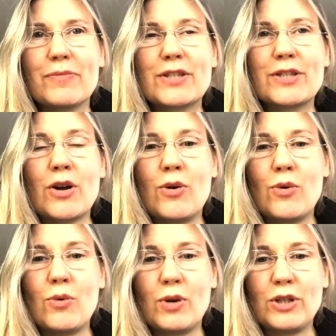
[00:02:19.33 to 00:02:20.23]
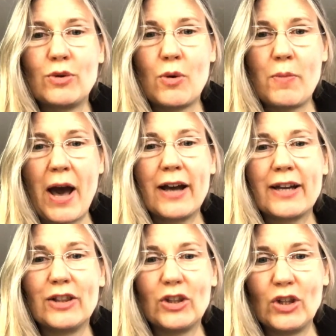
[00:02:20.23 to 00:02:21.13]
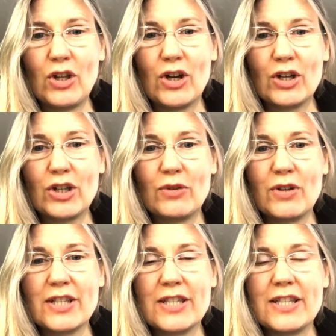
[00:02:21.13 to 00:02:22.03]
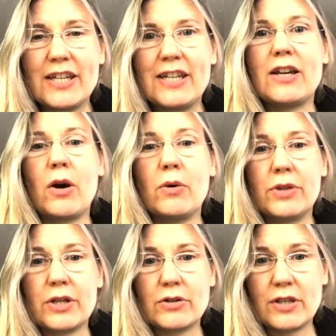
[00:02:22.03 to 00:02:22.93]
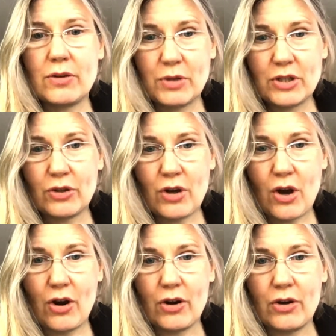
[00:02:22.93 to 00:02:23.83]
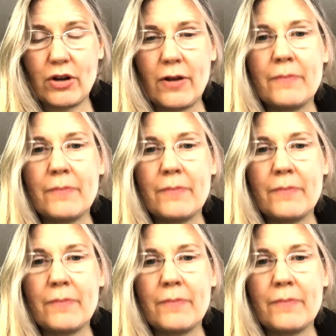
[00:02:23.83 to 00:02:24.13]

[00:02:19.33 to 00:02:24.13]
So when you go back and look, you can see, oh, there's the original card.